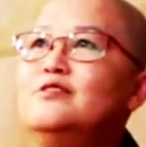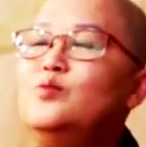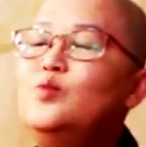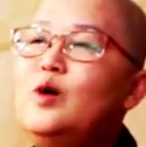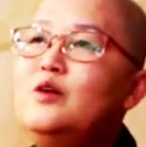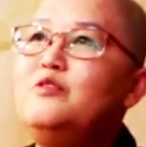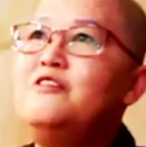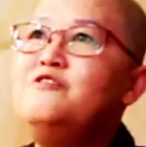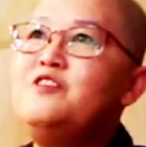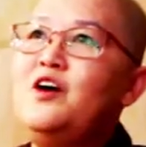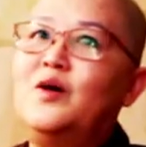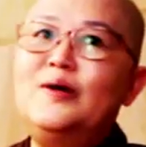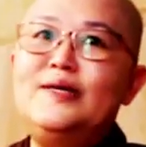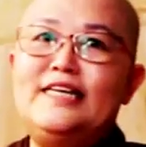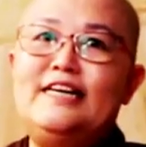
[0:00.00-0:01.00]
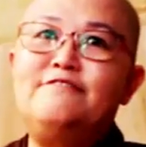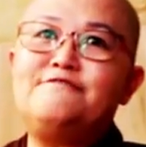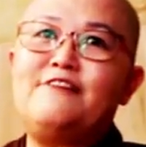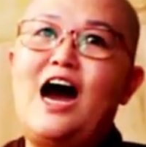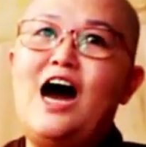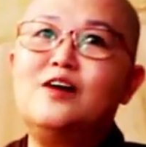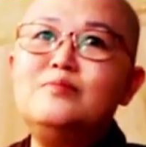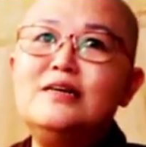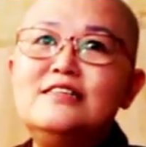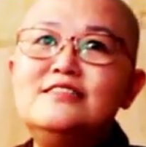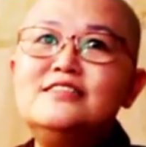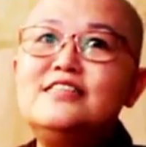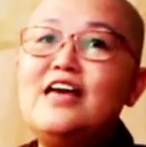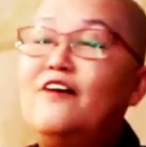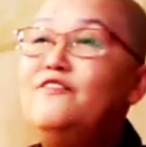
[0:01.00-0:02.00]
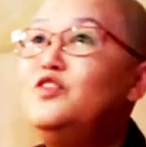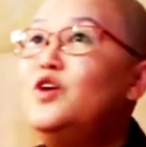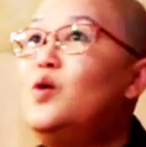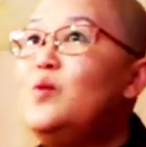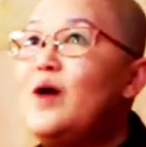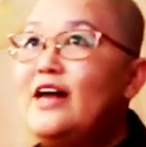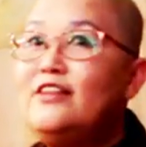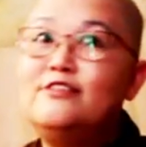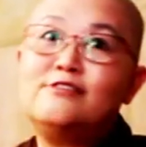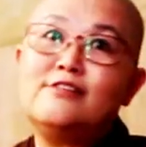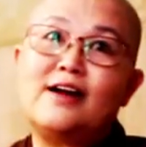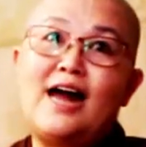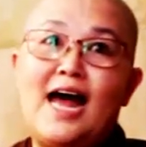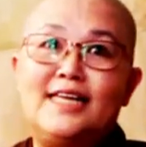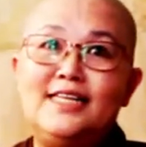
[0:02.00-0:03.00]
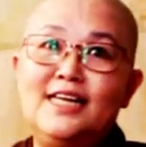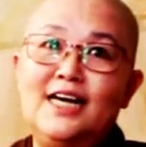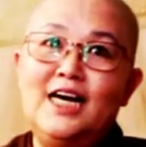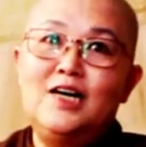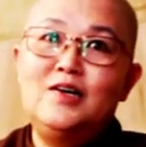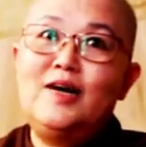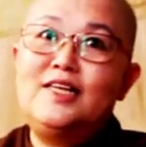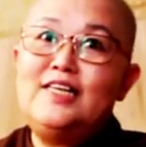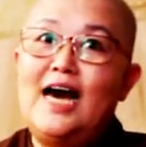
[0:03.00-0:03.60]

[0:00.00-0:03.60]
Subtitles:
work with your own defilements, you have nowhere to run. When